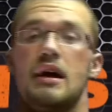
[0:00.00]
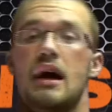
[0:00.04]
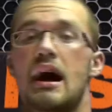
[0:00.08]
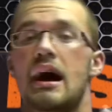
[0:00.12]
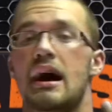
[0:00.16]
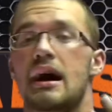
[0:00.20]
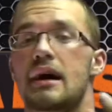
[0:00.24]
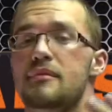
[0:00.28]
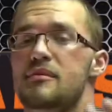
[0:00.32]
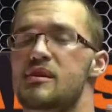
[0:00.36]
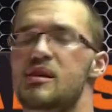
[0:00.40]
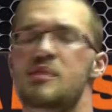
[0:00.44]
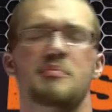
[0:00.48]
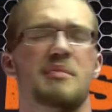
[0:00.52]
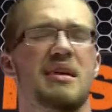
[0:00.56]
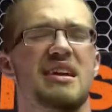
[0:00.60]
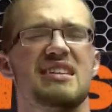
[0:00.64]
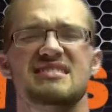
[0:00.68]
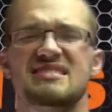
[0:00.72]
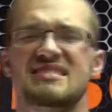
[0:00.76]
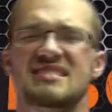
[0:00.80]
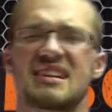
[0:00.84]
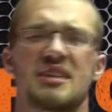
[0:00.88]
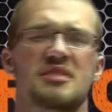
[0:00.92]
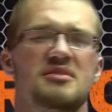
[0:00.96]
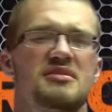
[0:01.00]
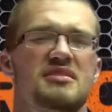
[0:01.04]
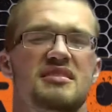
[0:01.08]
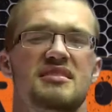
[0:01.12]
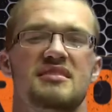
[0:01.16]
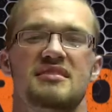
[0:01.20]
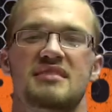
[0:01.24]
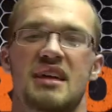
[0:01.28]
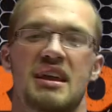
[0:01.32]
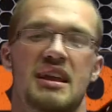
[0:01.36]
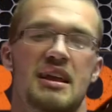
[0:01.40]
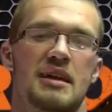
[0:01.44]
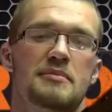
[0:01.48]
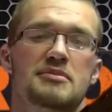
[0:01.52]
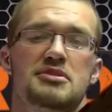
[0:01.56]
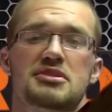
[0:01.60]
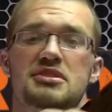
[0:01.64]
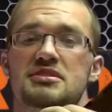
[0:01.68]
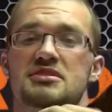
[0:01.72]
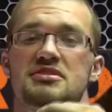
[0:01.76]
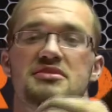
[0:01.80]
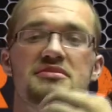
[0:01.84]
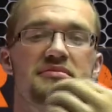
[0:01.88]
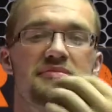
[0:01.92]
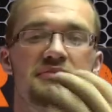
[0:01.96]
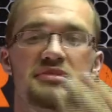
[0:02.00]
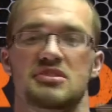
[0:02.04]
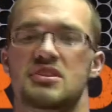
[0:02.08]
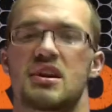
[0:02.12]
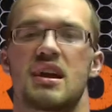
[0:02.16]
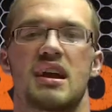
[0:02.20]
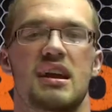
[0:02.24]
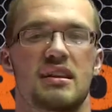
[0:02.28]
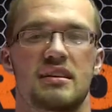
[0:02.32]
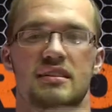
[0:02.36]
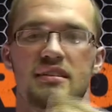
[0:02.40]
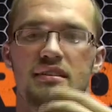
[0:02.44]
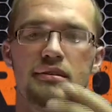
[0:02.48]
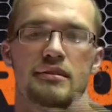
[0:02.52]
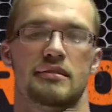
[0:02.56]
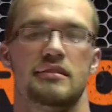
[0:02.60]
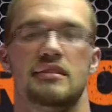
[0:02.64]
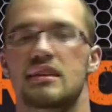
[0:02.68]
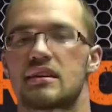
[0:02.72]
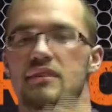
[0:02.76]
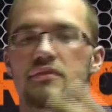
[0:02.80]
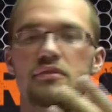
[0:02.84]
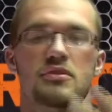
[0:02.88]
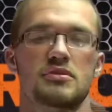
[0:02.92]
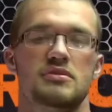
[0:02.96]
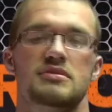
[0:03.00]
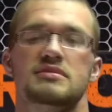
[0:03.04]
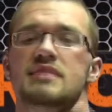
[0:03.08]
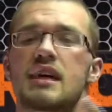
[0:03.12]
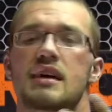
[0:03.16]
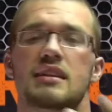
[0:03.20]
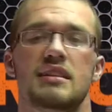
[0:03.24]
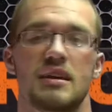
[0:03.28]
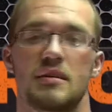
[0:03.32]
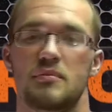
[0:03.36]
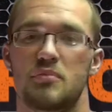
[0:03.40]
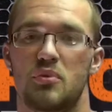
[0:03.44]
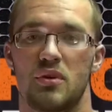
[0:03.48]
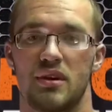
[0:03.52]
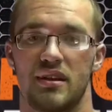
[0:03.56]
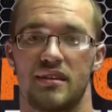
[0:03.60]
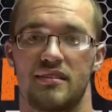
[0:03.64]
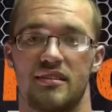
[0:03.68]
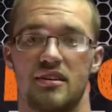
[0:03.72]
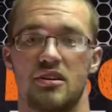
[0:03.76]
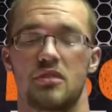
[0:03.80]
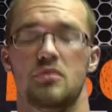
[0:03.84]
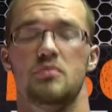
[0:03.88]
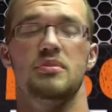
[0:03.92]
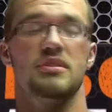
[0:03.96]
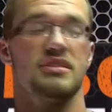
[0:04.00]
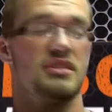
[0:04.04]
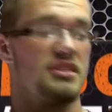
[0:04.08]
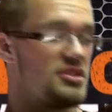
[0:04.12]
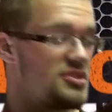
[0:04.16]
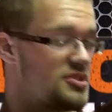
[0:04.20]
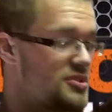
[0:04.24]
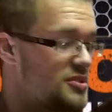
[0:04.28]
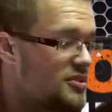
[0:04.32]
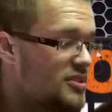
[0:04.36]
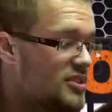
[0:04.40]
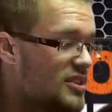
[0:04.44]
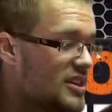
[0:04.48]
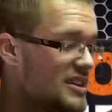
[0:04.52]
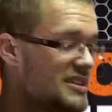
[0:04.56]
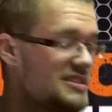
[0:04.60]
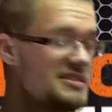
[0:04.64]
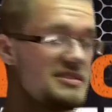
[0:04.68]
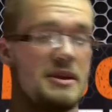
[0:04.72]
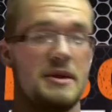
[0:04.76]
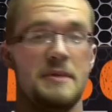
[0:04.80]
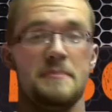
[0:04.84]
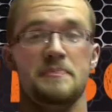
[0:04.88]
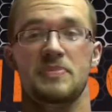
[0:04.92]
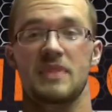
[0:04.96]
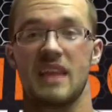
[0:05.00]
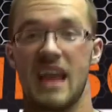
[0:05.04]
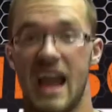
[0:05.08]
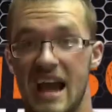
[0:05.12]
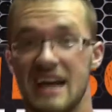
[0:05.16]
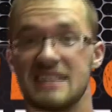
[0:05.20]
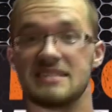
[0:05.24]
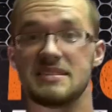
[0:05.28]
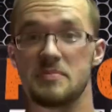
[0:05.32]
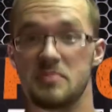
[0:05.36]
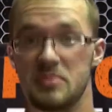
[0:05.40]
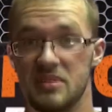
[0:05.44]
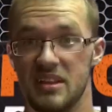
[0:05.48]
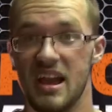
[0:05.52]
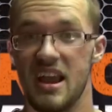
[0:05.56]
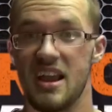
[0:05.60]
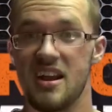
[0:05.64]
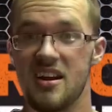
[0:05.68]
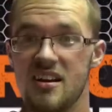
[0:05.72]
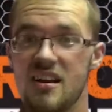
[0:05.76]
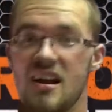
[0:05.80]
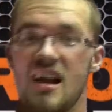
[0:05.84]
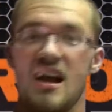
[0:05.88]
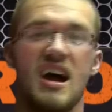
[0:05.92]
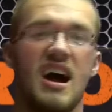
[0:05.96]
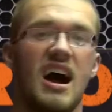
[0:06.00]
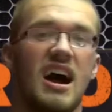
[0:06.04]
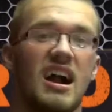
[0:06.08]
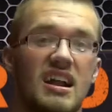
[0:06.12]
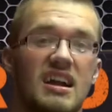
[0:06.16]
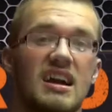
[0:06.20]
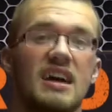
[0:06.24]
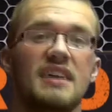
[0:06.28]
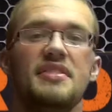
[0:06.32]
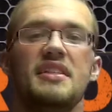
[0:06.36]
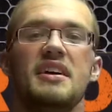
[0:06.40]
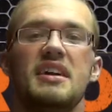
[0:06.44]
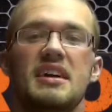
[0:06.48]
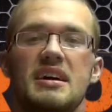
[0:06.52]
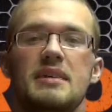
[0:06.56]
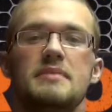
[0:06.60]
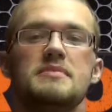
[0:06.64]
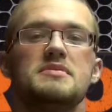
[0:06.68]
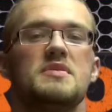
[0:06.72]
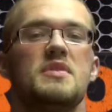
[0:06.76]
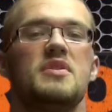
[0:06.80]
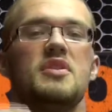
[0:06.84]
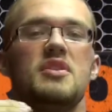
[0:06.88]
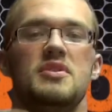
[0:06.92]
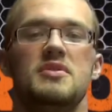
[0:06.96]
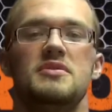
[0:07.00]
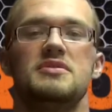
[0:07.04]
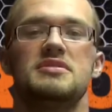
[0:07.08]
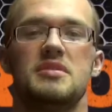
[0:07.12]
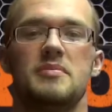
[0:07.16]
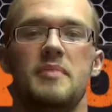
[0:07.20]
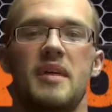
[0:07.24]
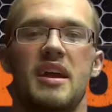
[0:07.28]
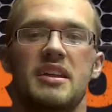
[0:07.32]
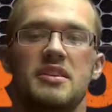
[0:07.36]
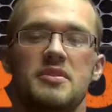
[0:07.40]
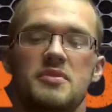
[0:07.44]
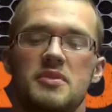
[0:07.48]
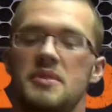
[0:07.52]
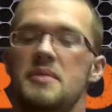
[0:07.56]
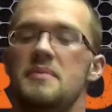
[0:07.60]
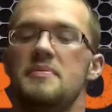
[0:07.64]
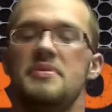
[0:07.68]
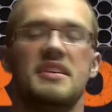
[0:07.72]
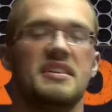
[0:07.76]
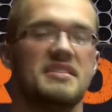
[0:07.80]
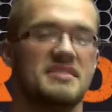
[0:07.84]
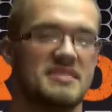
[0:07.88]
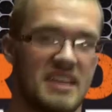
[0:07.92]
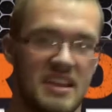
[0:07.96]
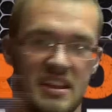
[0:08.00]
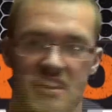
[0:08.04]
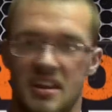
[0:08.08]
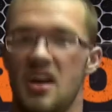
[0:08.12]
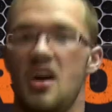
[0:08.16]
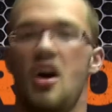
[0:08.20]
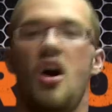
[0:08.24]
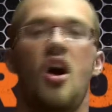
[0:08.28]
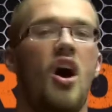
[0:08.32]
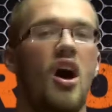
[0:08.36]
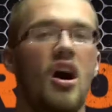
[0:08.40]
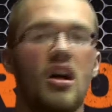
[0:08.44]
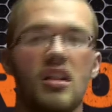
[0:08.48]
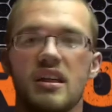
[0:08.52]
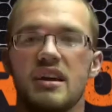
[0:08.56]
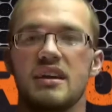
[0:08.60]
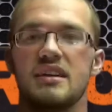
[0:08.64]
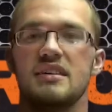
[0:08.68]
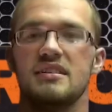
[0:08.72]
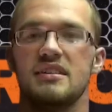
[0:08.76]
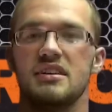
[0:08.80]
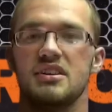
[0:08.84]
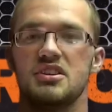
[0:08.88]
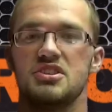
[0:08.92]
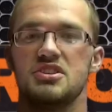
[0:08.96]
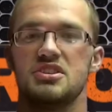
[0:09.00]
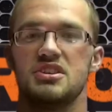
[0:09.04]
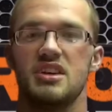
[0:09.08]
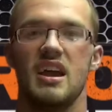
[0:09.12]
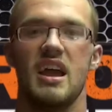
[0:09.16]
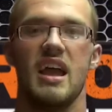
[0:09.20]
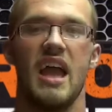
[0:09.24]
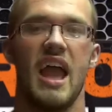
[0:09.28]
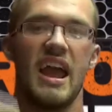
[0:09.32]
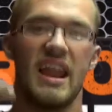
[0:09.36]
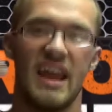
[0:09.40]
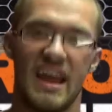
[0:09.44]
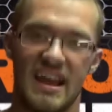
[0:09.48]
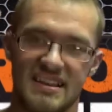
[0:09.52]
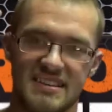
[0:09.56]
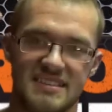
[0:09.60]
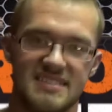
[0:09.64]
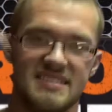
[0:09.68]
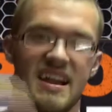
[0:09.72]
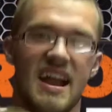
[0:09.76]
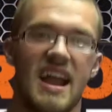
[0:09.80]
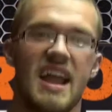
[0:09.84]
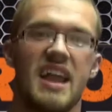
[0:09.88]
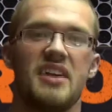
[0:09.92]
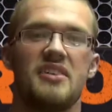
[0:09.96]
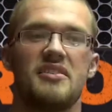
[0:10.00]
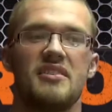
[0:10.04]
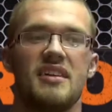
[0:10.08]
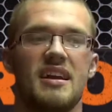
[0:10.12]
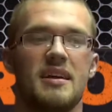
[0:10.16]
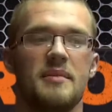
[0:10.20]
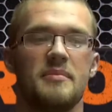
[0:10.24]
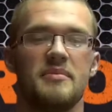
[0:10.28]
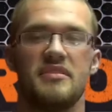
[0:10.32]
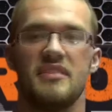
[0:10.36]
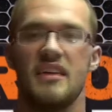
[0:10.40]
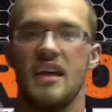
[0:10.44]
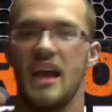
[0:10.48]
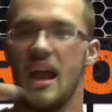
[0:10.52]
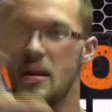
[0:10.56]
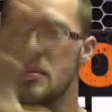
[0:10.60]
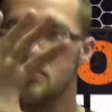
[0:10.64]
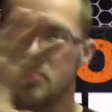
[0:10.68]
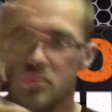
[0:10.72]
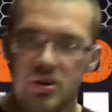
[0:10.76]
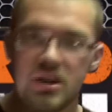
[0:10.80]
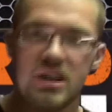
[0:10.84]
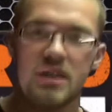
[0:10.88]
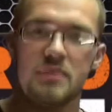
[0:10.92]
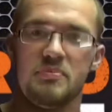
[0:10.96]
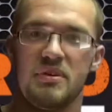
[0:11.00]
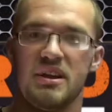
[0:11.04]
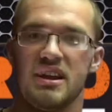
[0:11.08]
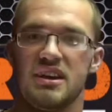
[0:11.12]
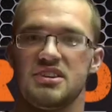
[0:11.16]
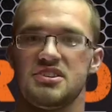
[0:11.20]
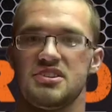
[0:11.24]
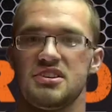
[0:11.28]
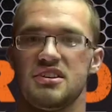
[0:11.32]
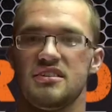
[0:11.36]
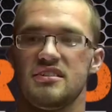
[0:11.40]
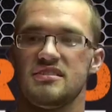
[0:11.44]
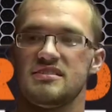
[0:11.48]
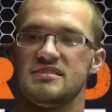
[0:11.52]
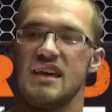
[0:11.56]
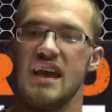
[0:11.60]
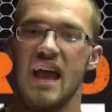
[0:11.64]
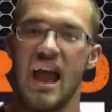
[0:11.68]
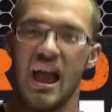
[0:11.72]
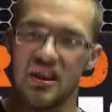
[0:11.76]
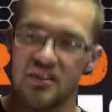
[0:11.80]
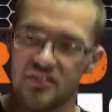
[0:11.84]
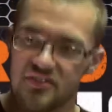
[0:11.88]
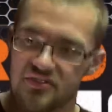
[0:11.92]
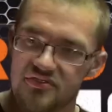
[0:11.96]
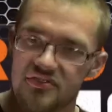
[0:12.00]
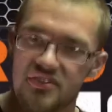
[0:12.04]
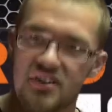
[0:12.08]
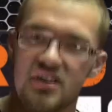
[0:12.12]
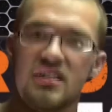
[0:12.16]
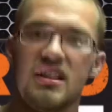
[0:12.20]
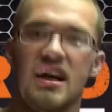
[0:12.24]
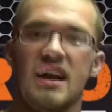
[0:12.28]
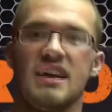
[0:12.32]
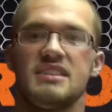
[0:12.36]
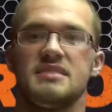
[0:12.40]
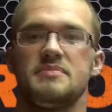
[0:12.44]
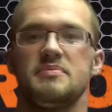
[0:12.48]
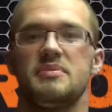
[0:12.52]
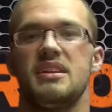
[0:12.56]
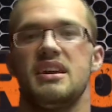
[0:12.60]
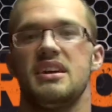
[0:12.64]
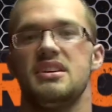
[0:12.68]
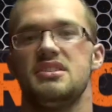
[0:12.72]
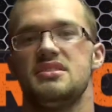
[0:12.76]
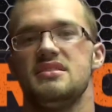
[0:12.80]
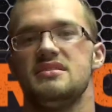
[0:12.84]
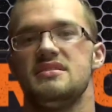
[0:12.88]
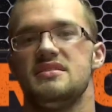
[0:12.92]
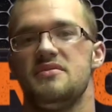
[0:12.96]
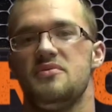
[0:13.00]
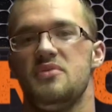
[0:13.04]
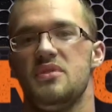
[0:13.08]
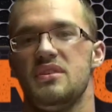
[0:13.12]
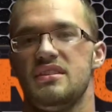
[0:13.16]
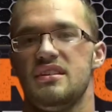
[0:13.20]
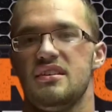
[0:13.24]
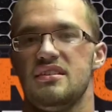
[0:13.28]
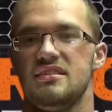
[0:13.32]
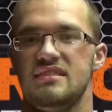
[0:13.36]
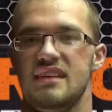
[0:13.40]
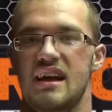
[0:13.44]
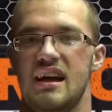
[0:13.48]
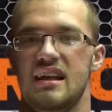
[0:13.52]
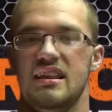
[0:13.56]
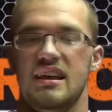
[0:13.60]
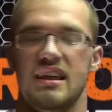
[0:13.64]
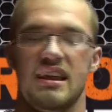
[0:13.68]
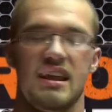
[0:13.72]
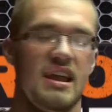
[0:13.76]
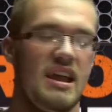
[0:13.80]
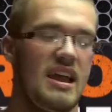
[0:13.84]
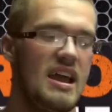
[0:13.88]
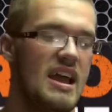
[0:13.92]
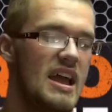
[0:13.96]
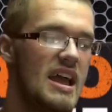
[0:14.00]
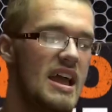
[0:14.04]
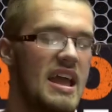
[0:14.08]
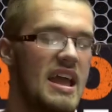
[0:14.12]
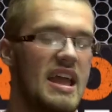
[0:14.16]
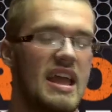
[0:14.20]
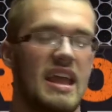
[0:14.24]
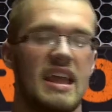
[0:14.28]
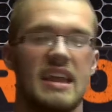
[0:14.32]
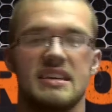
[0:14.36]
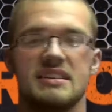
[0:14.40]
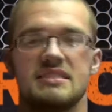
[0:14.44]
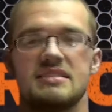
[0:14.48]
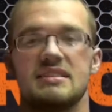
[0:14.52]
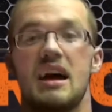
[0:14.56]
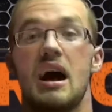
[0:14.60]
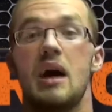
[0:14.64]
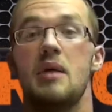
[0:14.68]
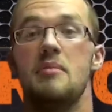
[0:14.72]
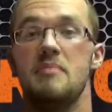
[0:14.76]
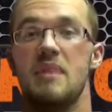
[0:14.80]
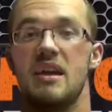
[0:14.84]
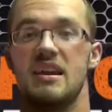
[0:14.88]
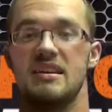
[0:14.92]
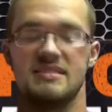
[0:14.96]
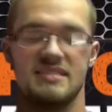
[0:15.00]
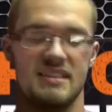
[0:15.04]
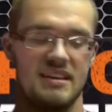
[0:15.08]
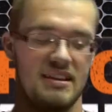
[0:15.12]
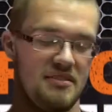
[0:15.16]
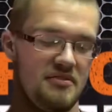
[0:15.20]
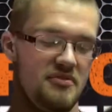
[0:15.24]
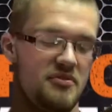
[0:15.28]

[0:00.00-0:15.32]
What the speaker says: It may sound like I'm just trying to give you selling points here, but the truth is, as a player, a gun that comes with a user manual that's in all English and has diagrams and pretty pictures and full explanations of what they're telling is amazing.